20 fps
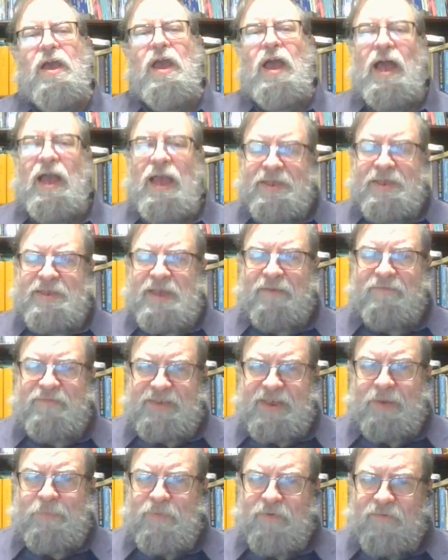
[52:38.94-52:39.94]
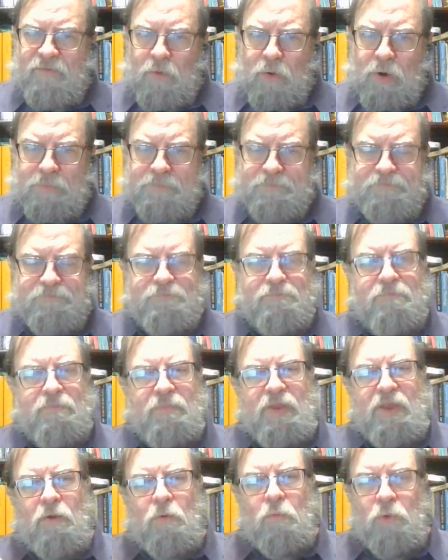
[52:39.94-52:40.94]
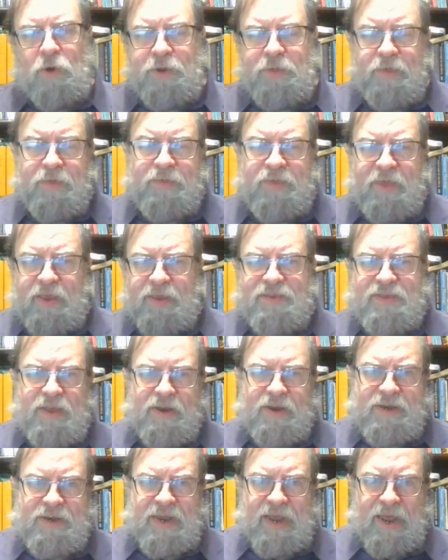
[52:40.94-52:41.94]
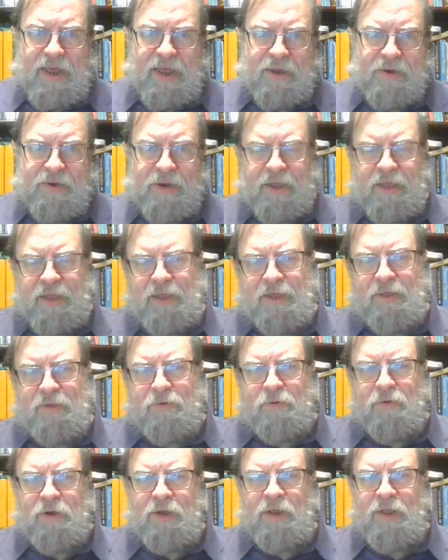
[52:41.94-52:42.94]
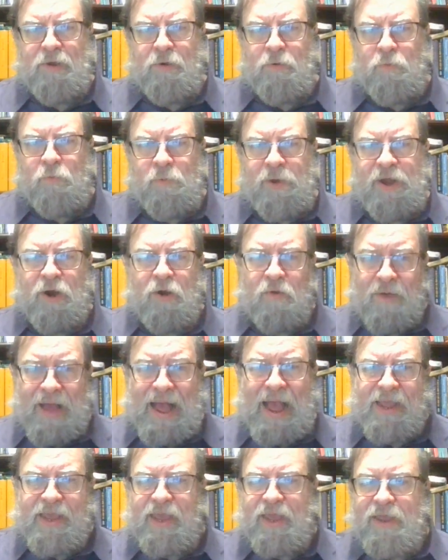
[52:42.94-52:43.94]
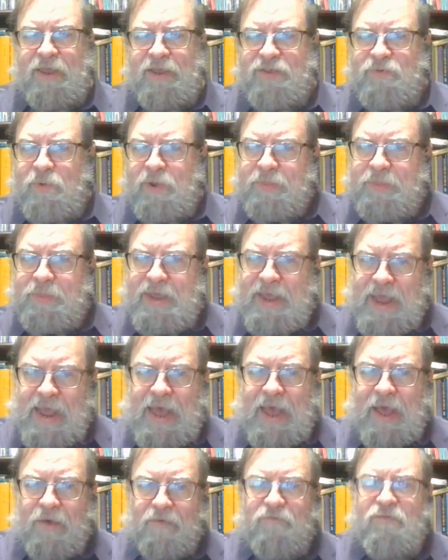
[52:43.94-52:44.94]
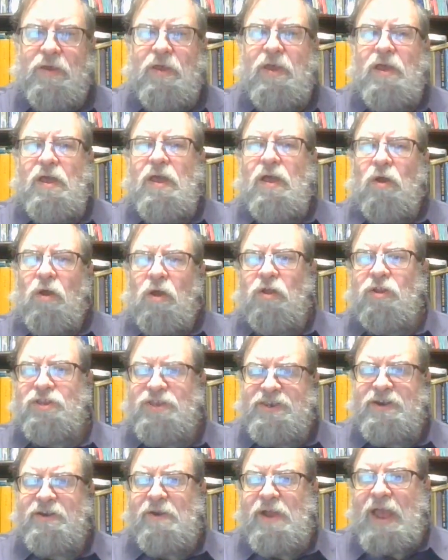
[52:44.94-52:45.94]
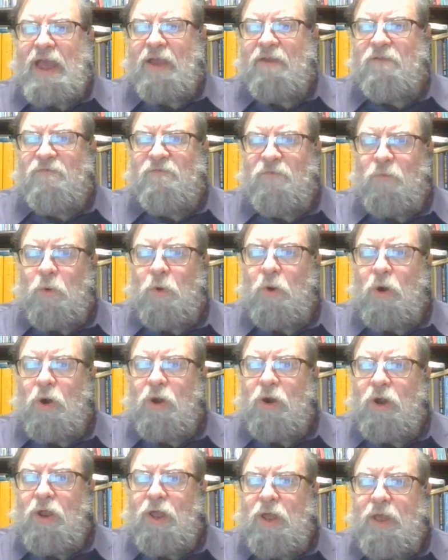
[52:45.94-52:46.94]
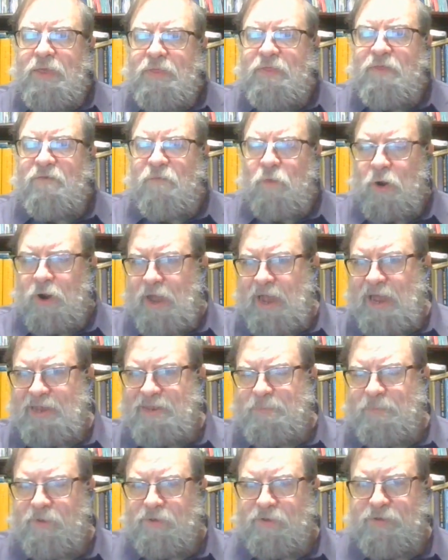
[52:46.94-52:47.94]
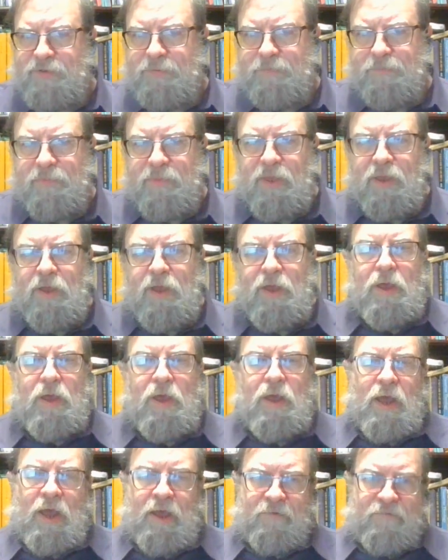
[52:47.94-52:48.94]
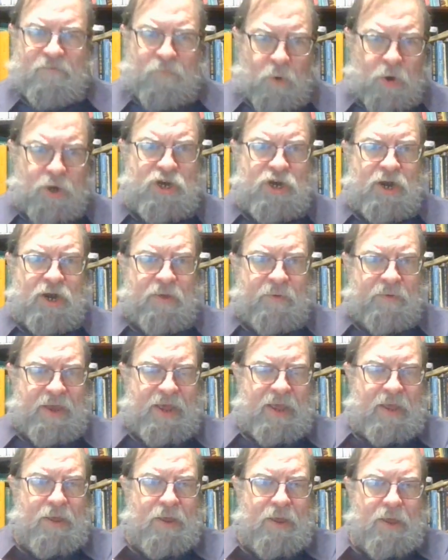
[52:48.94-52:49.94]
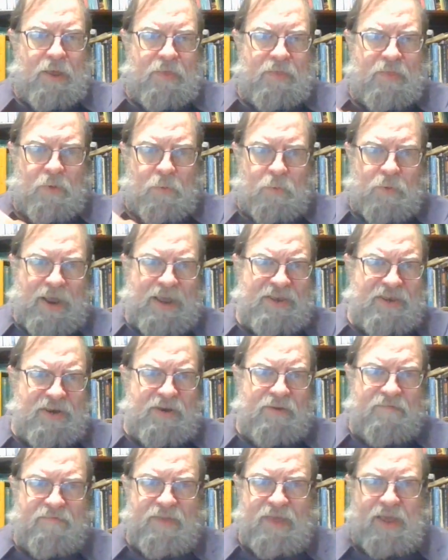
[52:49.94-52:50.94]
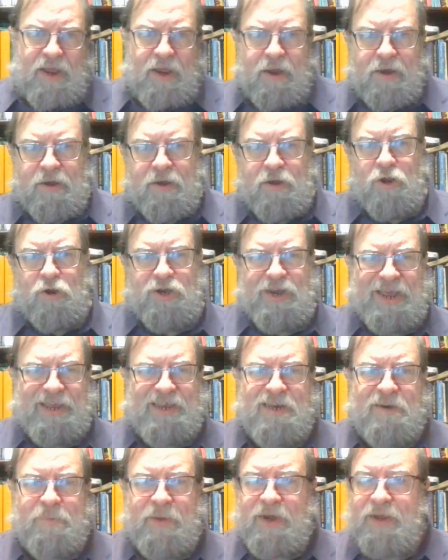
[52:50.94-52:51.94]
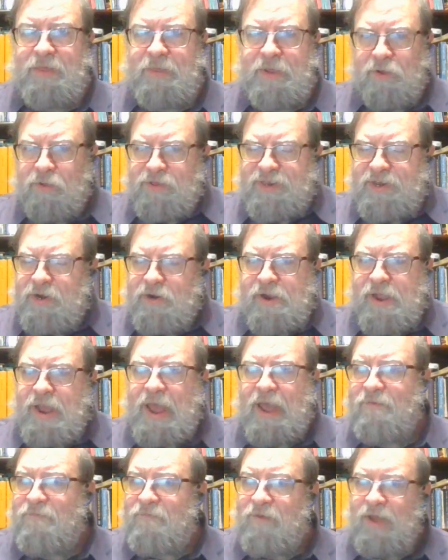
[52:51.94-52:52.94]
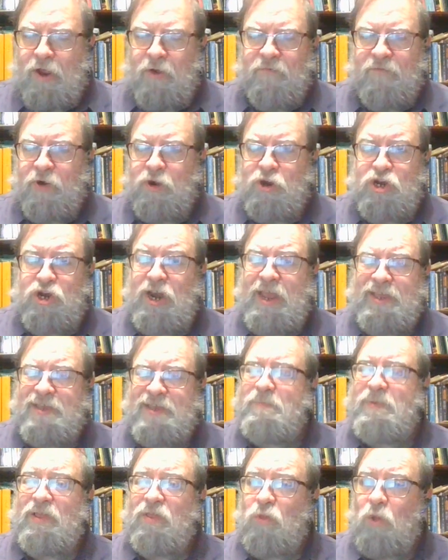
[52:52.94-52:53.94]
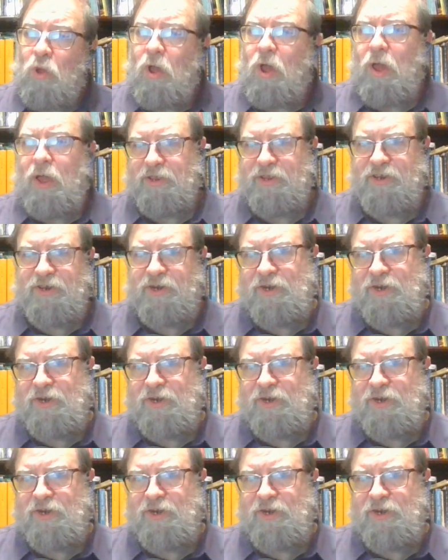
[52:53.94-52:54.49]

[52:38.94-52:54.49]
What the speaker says: as I've said before, one of the things that we are lacking is we only have Old Syriac for the four Gospels. Unfortunately, the rest of the New Testament in the Old Syriac version has been lost